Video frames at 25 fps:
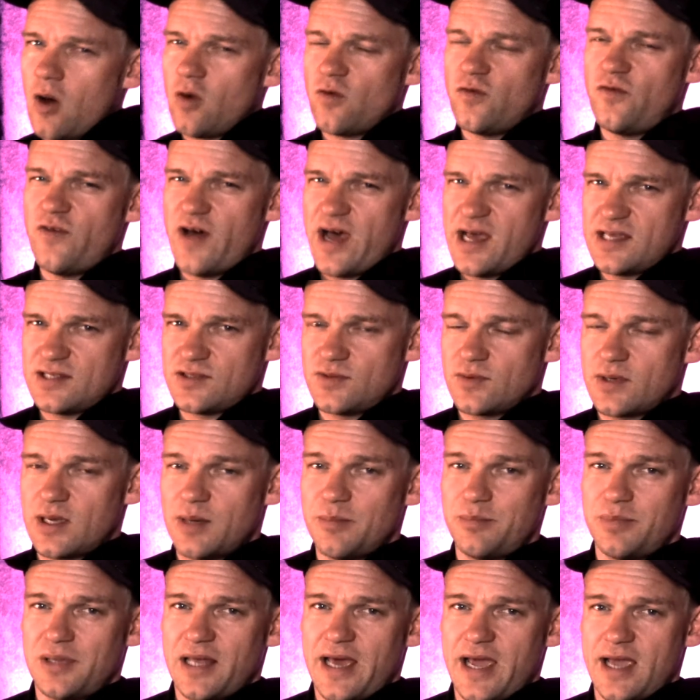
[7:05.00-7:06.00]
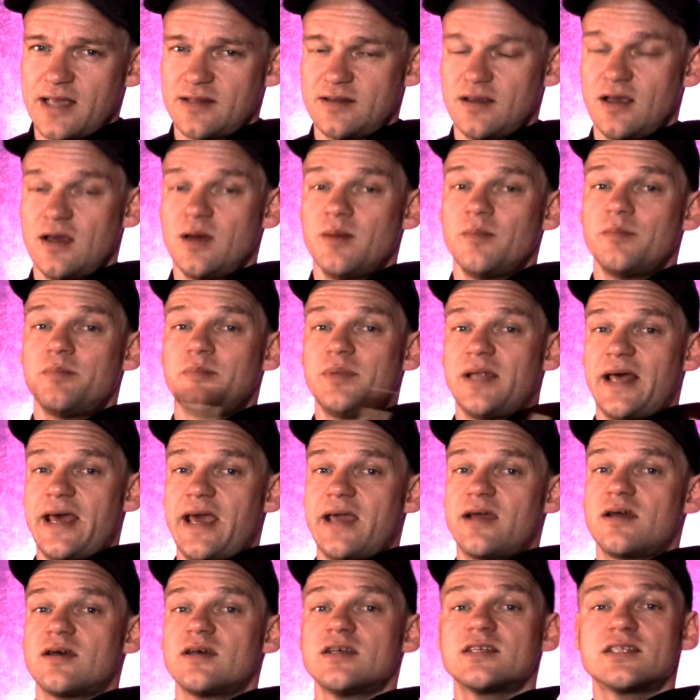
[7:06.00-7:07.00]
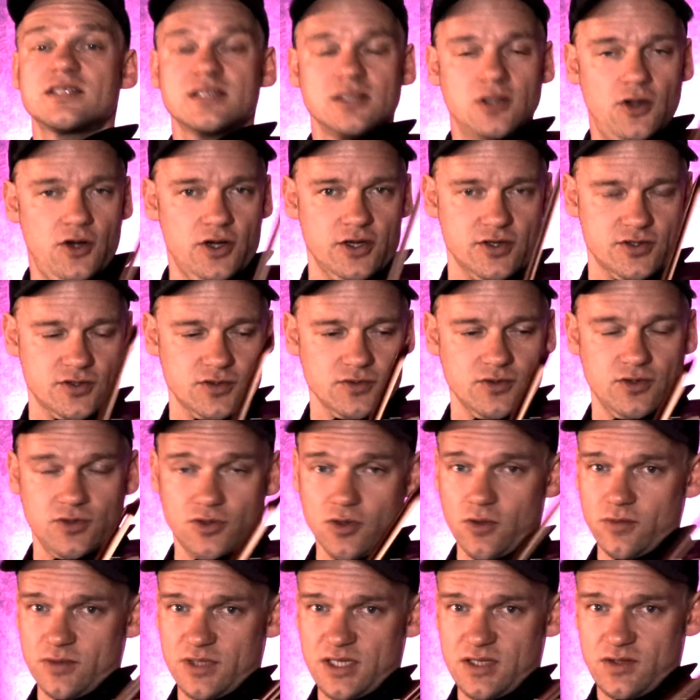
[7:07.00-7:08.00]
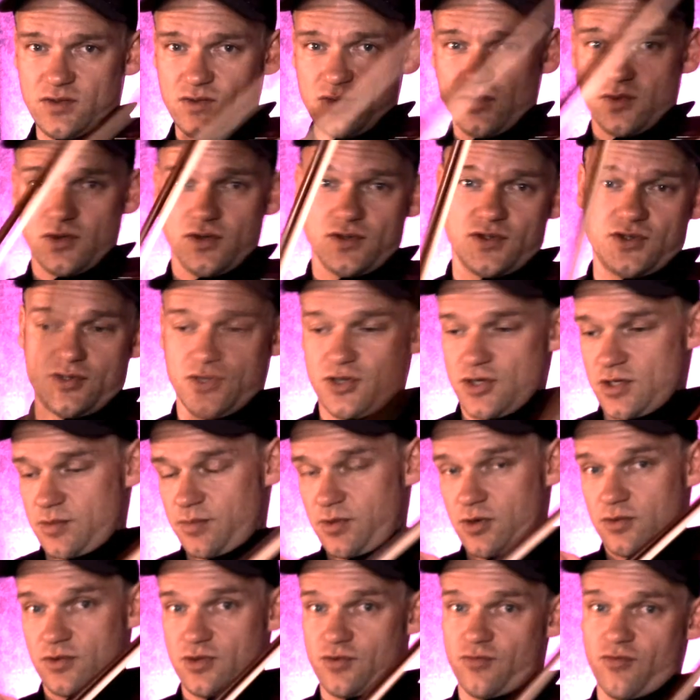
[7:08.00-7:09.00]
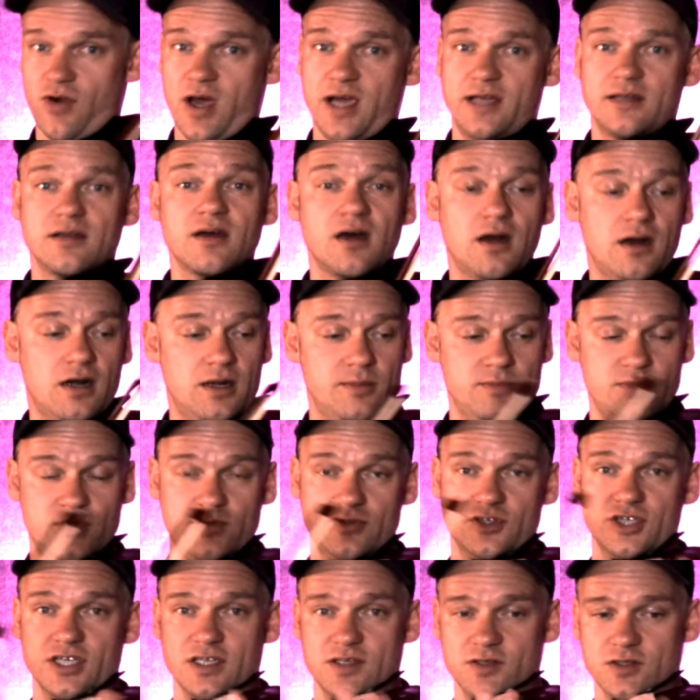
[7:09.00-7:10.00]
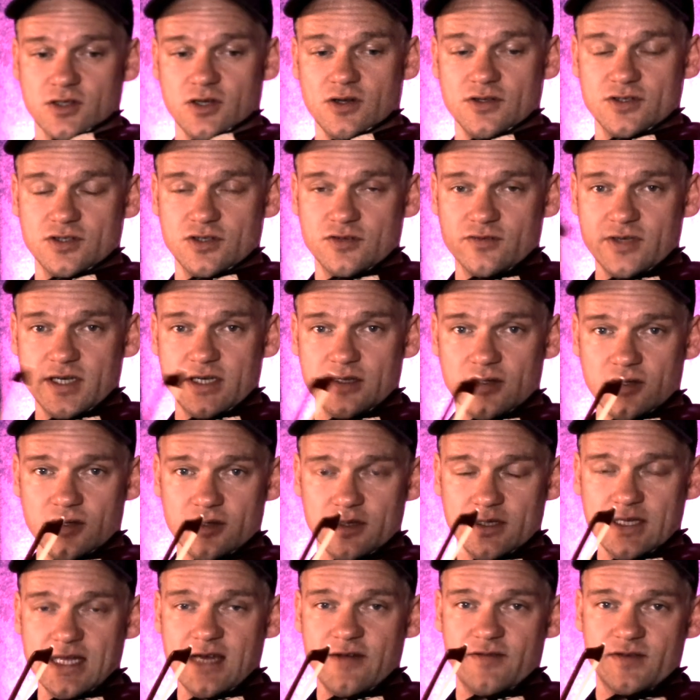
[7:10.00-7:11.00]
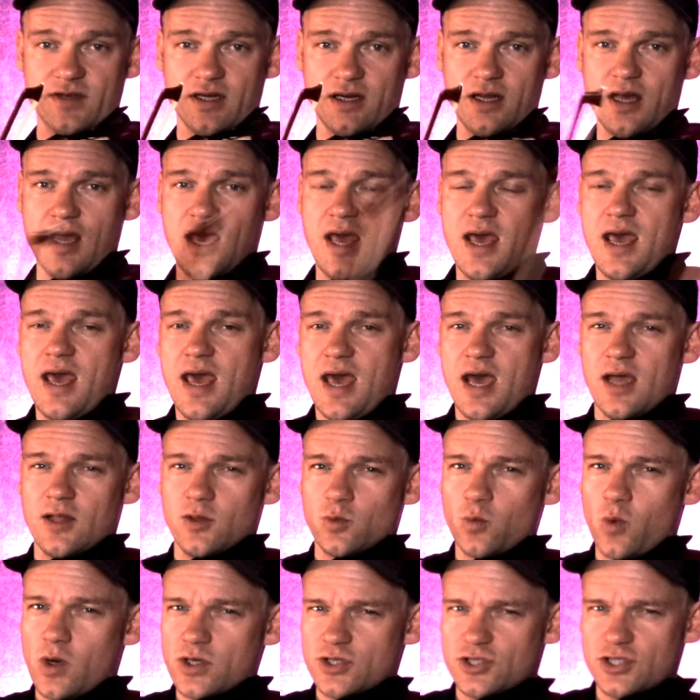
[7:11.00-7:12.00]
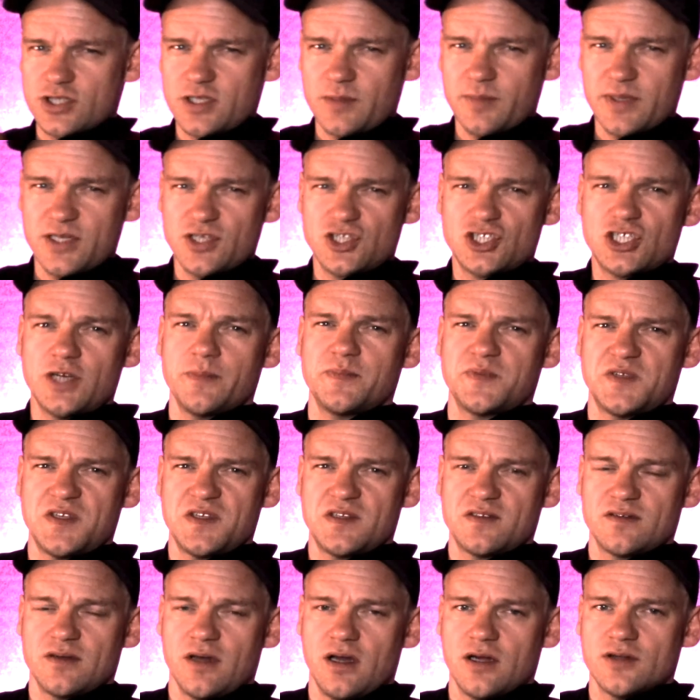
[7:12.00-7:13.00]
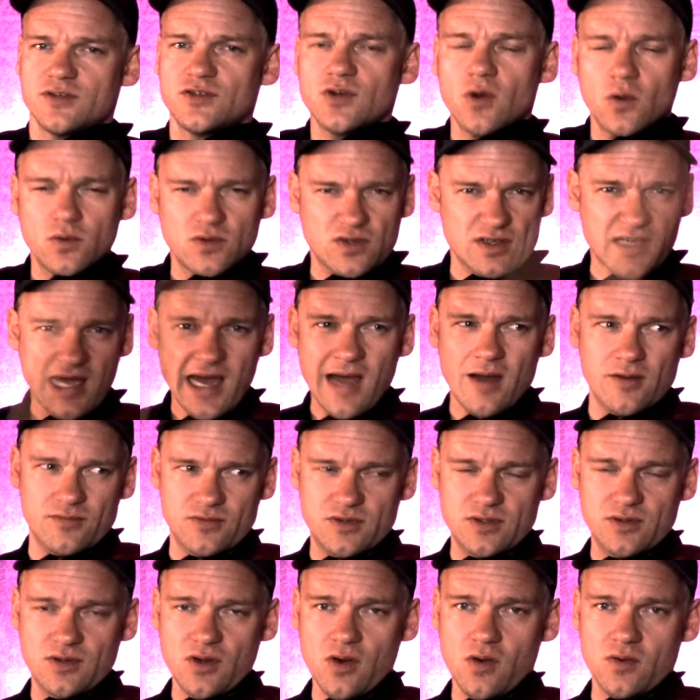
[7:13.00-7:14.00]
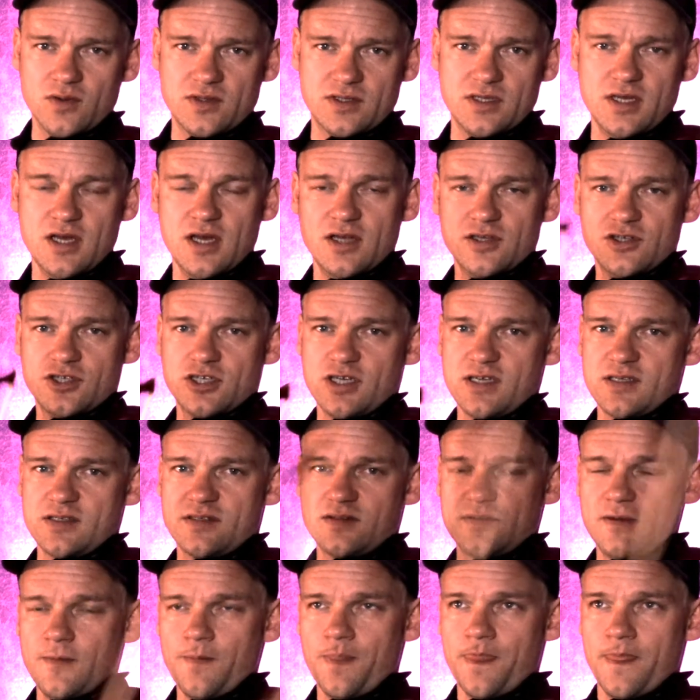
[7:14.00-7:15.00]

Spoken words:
fast you can play it playing a slur. So you don't need to concern about the right arm, you just concentrate on the left arm and watch it a bit gypsy style. Don't count the notes, just